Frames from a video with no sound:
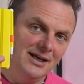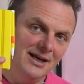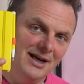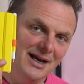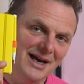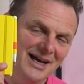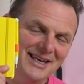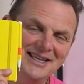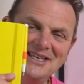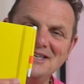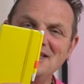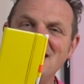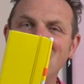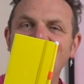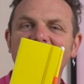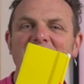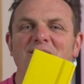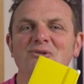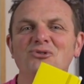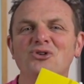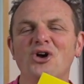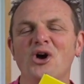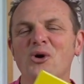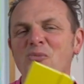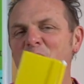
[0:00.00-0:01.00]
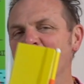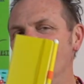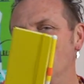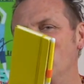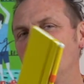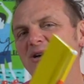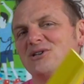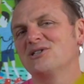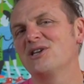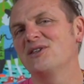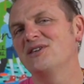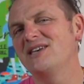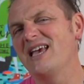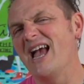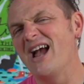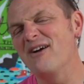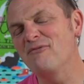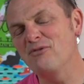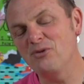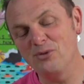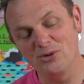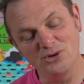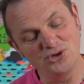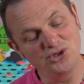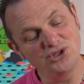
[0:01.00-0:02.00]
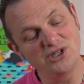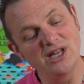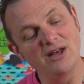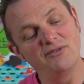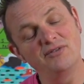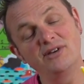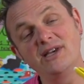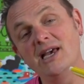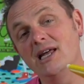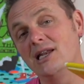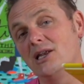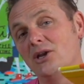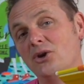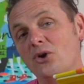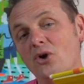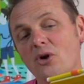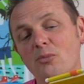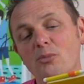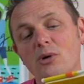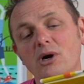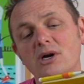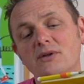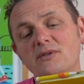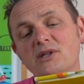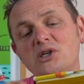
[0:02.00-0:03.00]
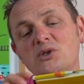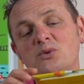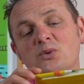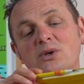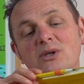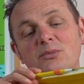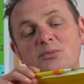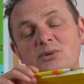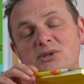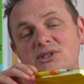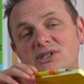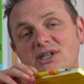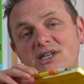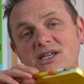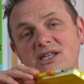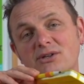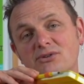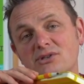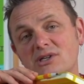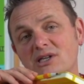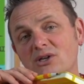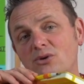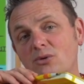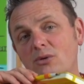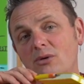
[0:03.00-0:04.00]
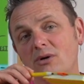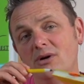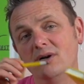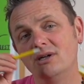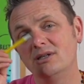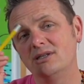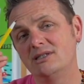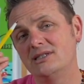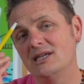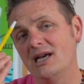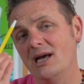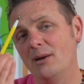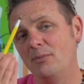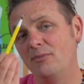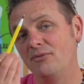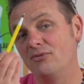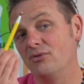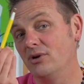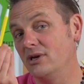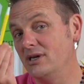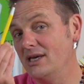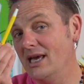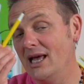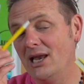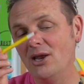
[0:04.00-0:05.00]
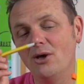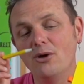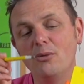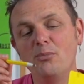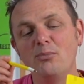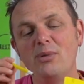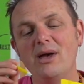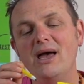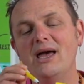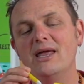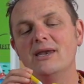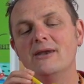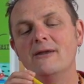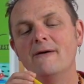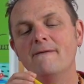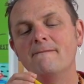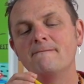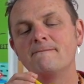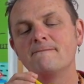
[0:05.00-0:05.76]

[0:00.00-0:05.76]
and a yellow notebook, because I think everyone should have a yellow notebook, and this one in particular is a little tab for a yellow pen.